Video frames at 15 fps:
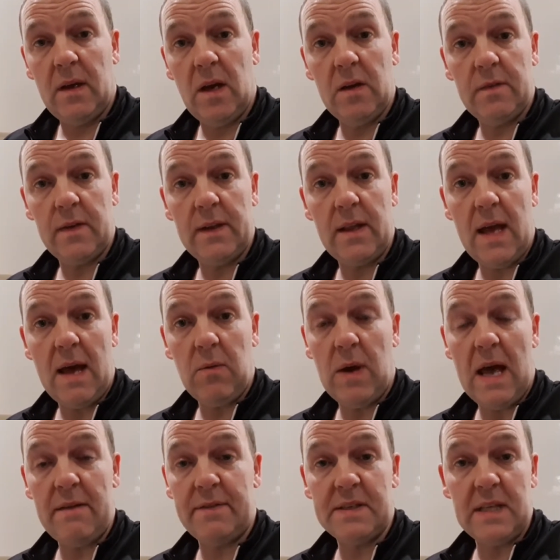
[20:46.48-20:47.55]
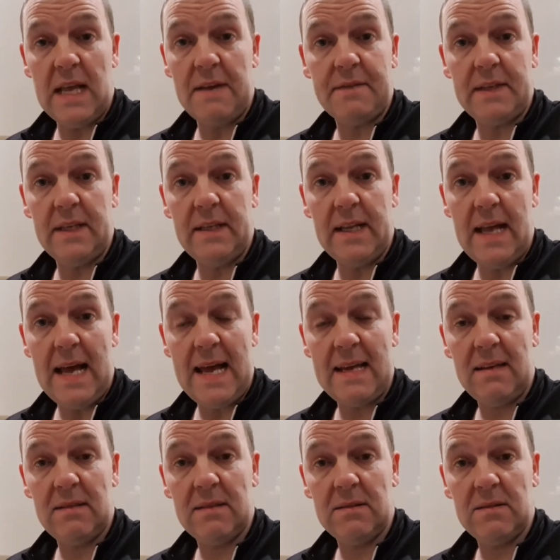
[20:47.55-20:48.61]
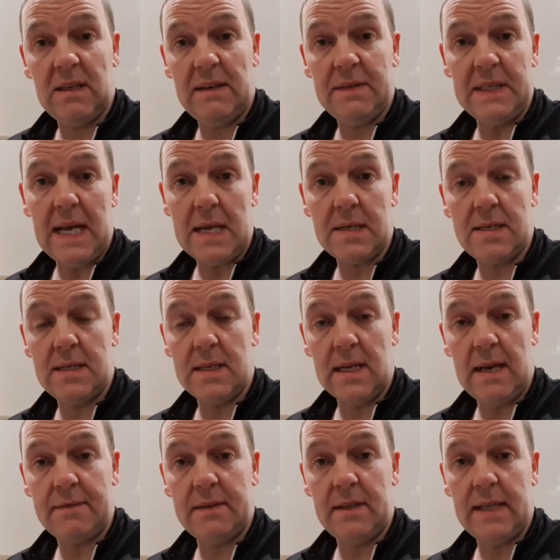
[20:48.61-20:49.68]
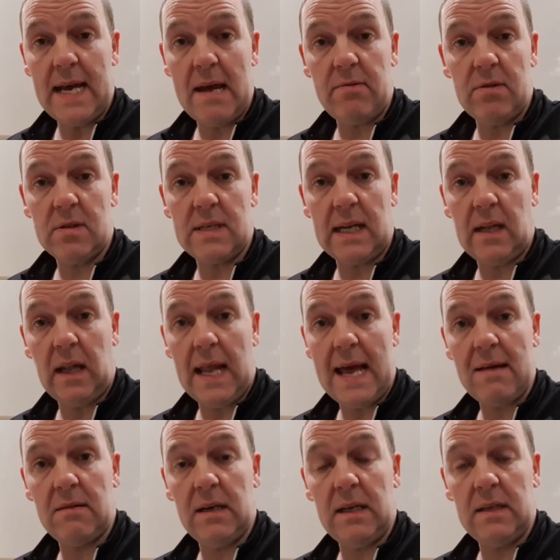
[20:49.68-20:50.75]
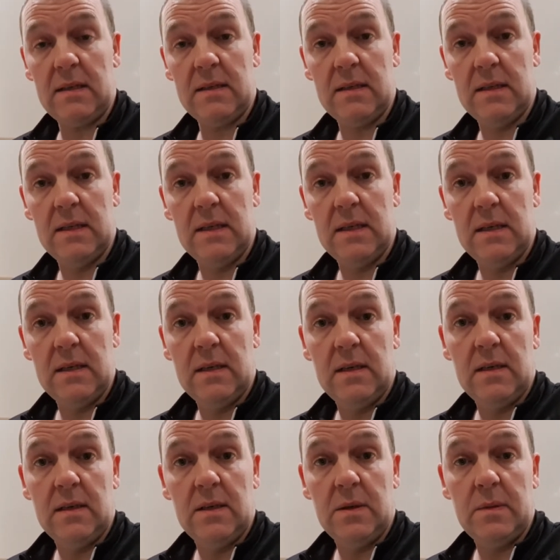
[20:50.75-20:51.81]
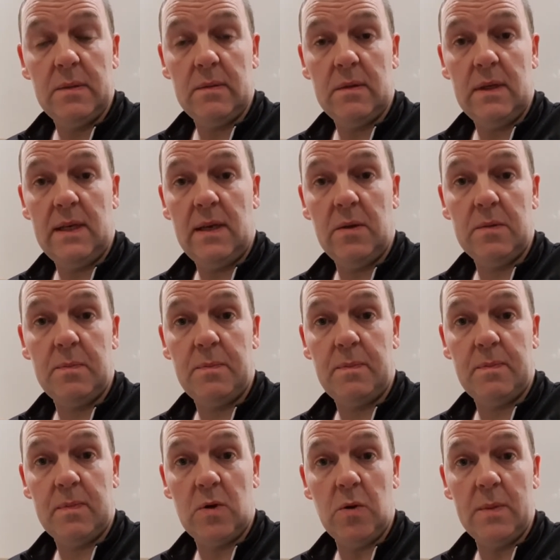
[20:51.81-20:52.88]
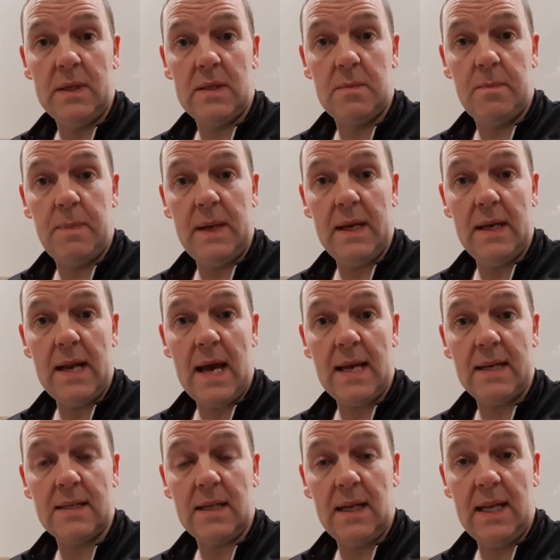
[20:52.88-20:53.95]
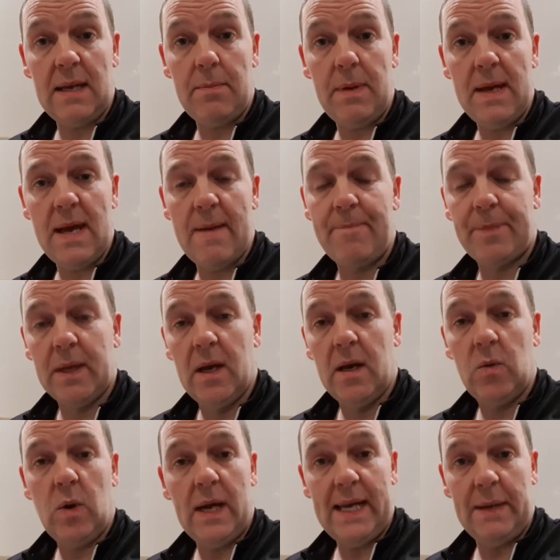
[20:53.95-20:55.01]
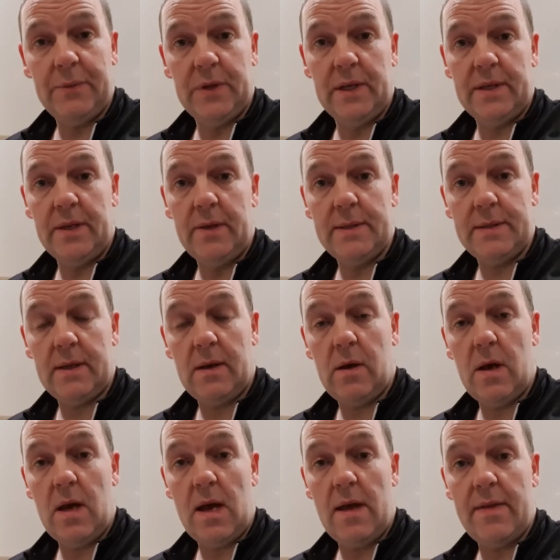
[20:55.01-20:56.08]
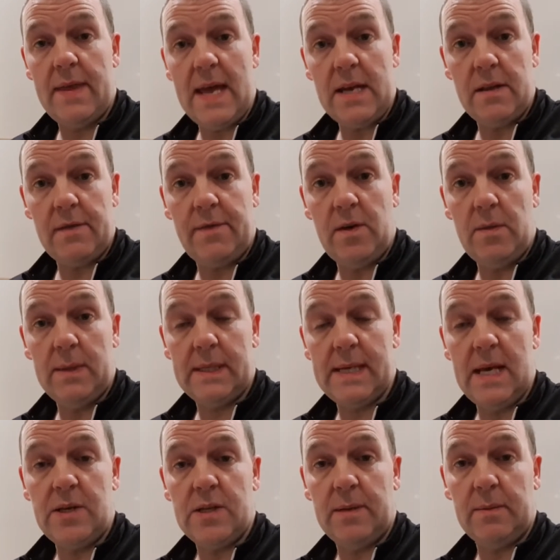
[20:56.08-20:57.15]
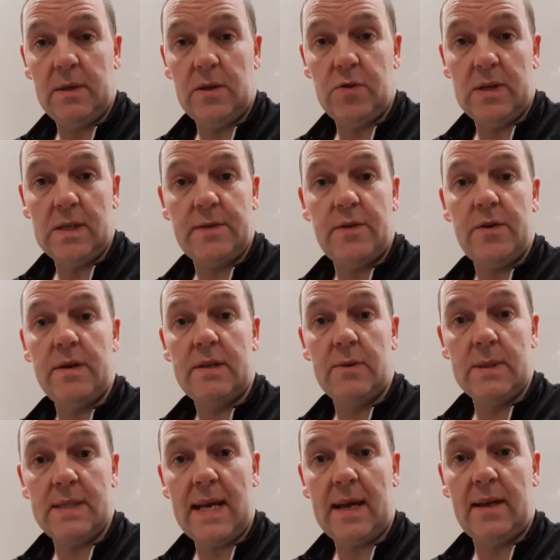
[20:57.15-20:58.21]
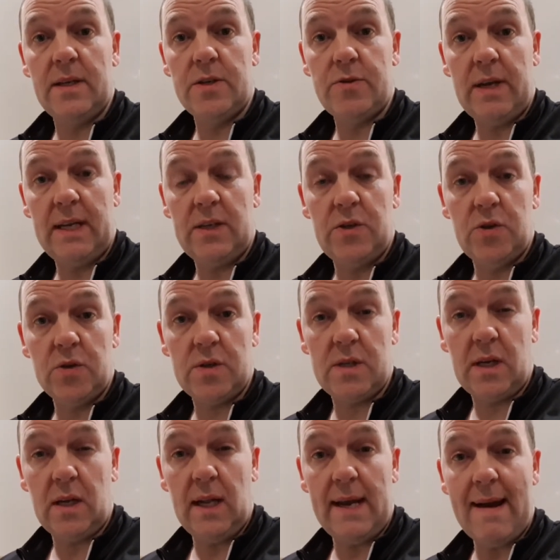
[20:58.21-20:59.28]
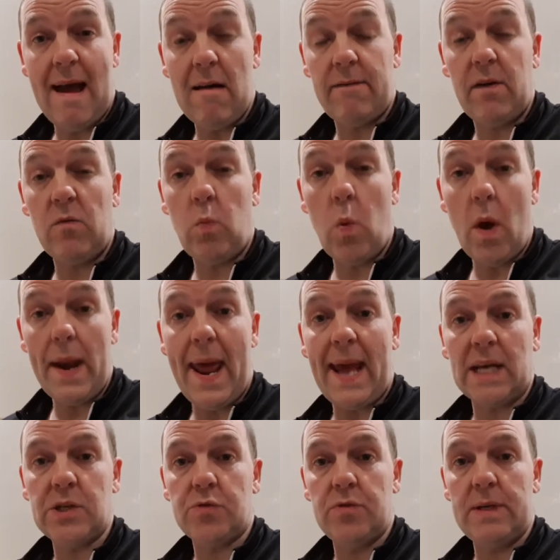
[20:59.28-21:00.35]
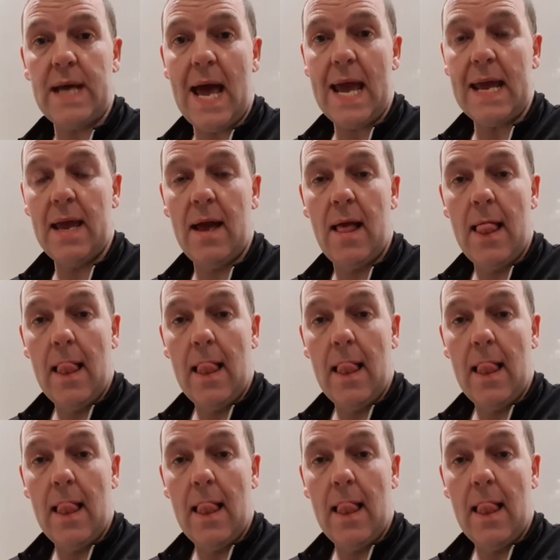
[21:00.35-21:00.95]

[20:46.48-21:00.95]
hopefully that whatever's left in there, whatever nasties are left in there, will settle out and it'll come and be a nice clear beer. What I am going to do is at the end of the fermentation, I'm going to transfer it to a secondary just to clear out for one extra day.